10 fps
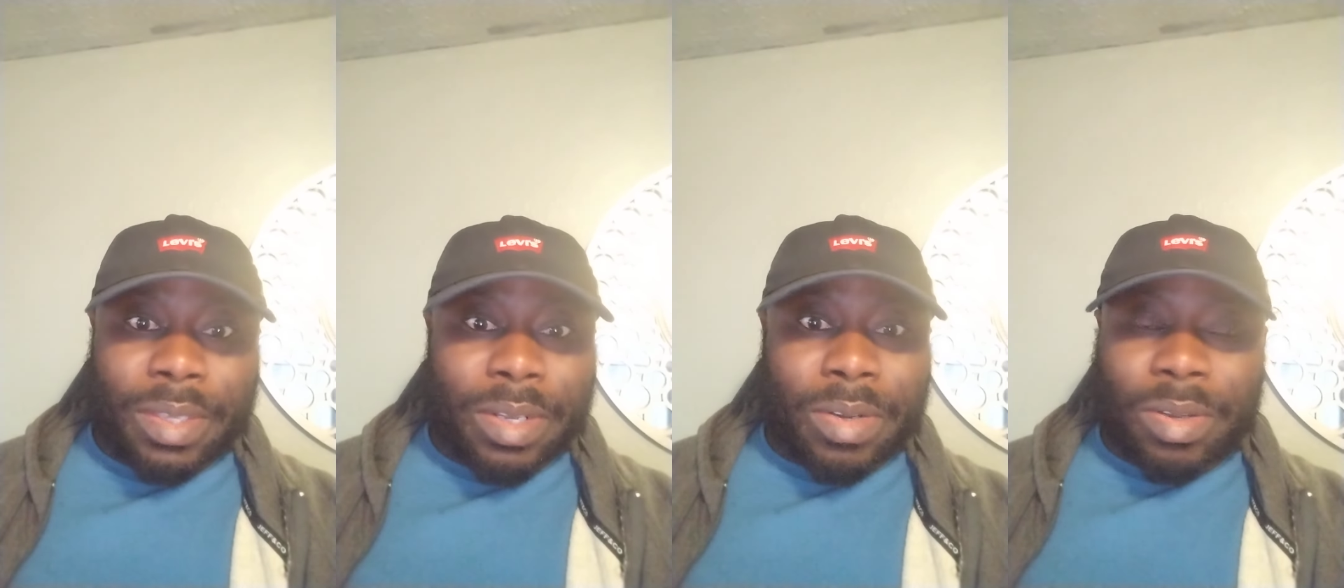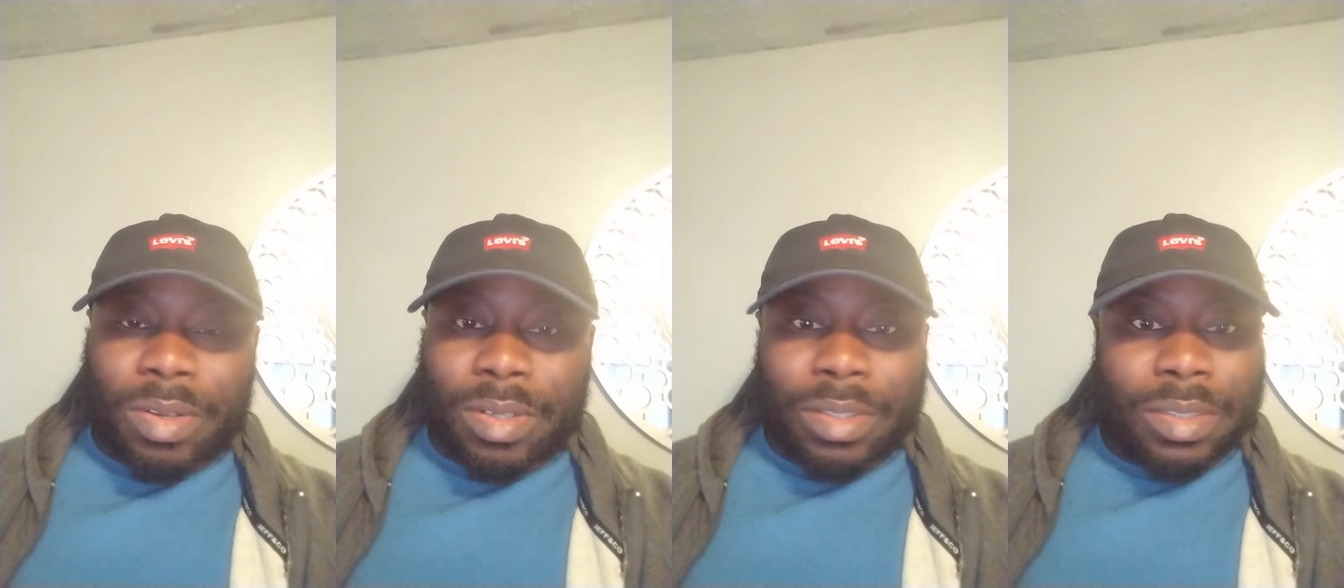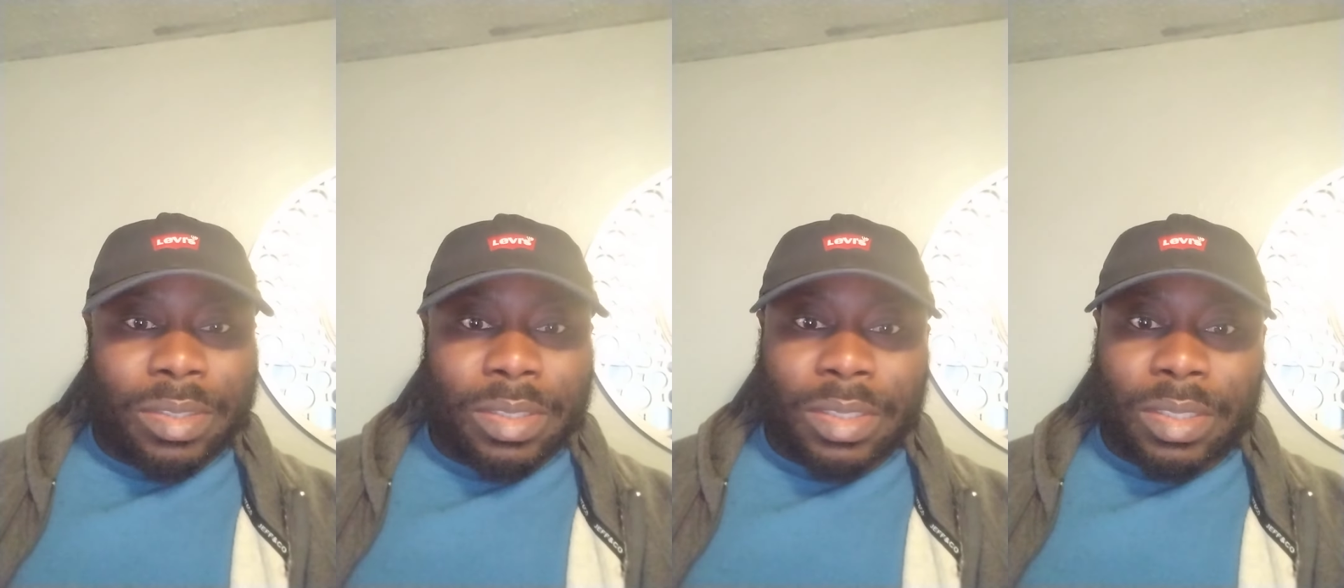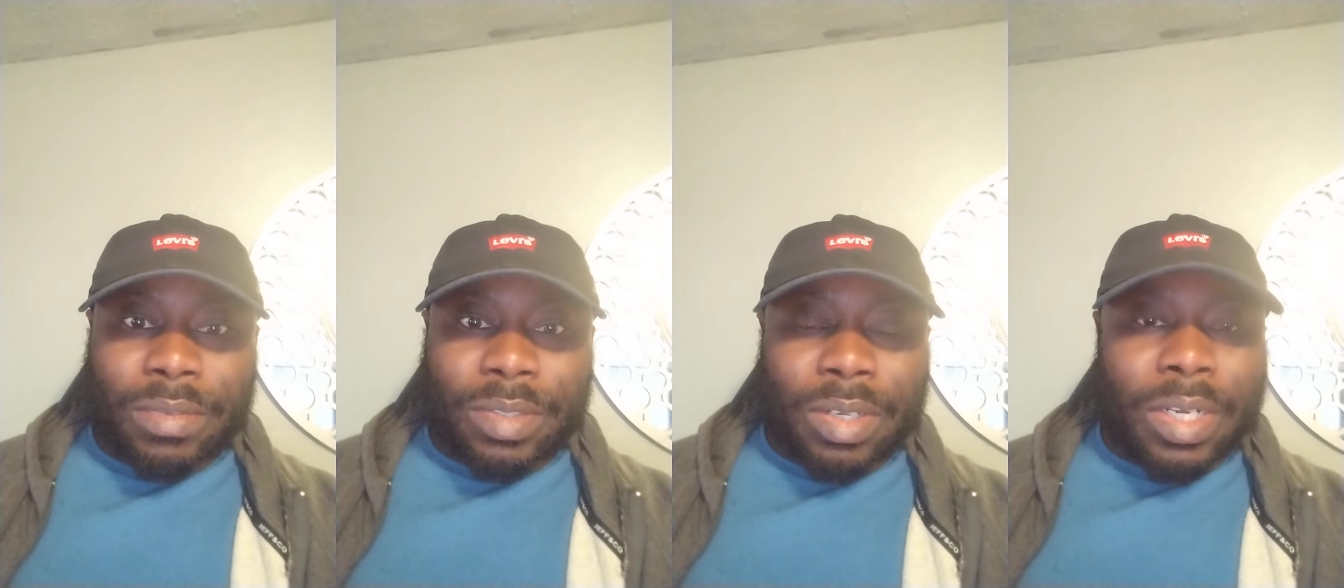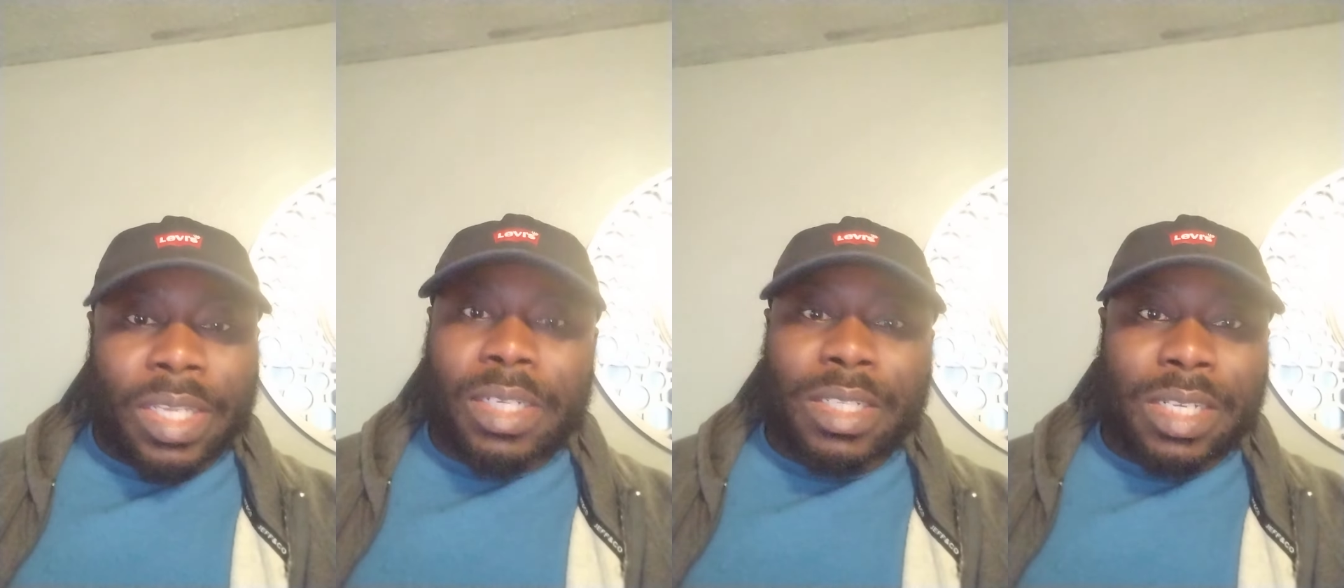You know? We got to
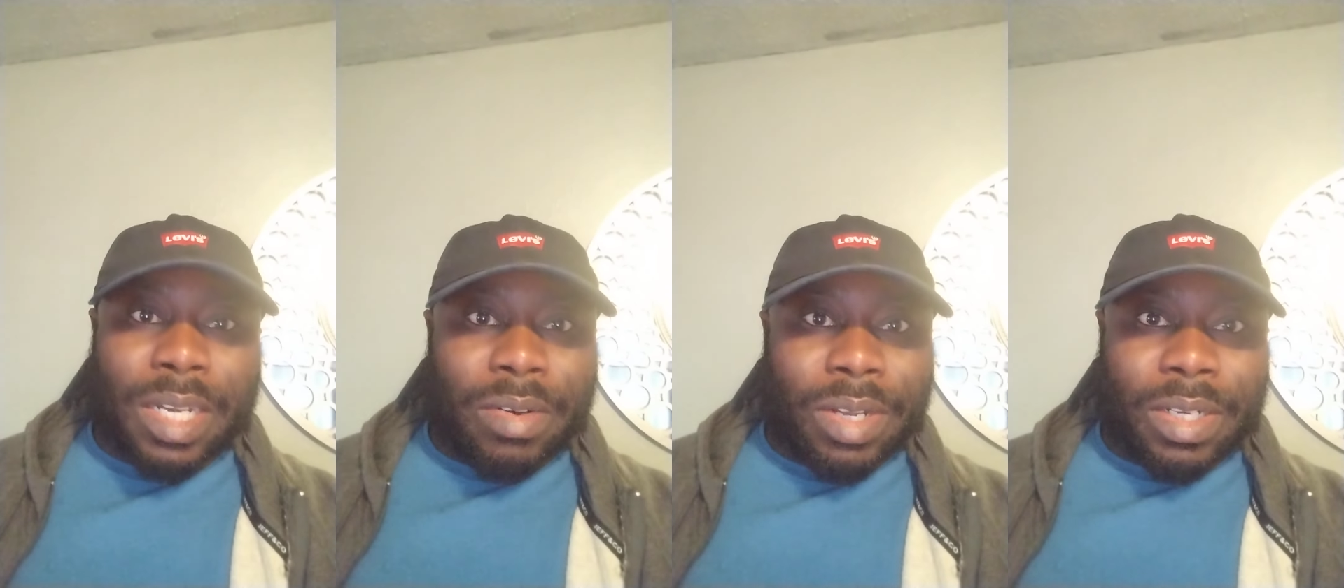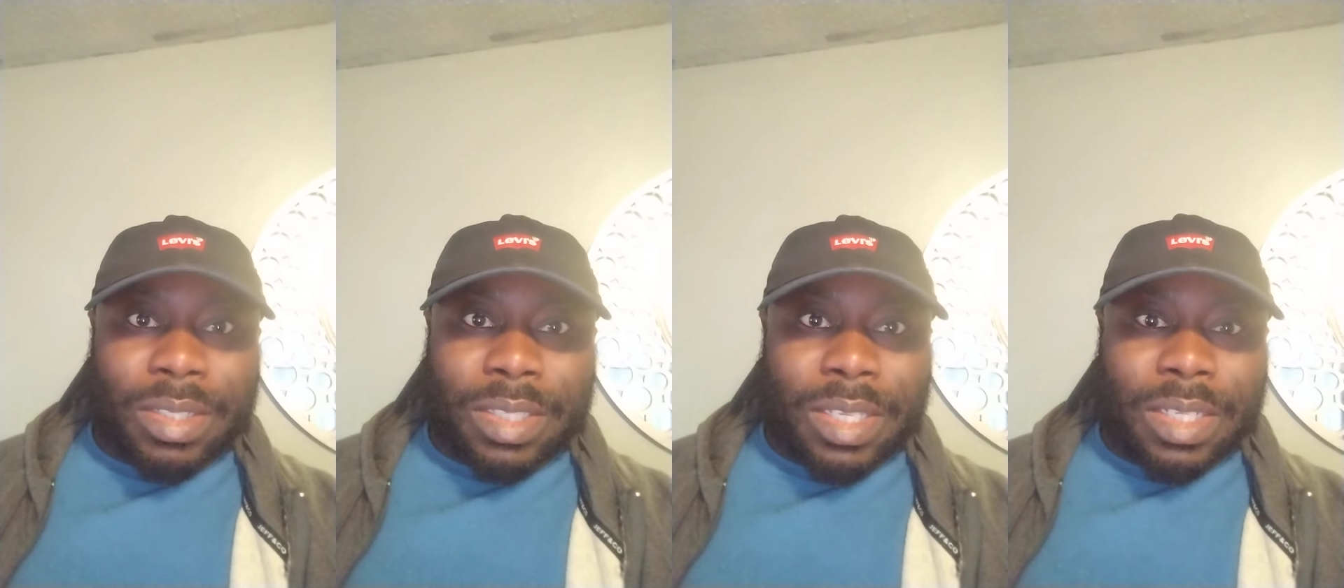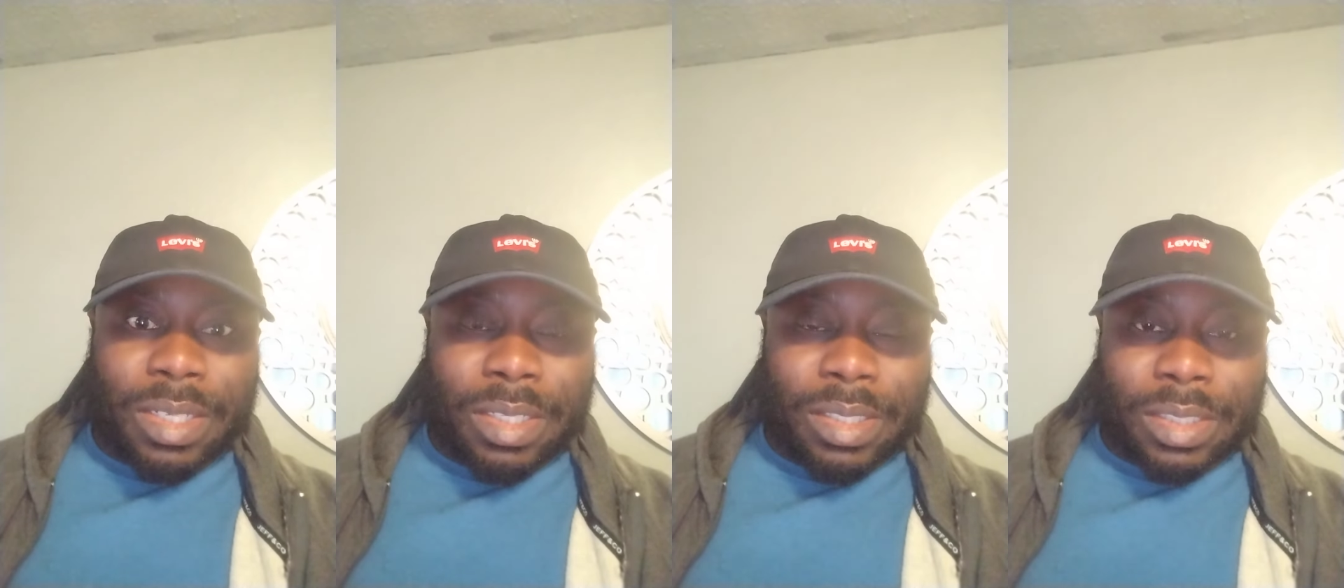link the general. You see it?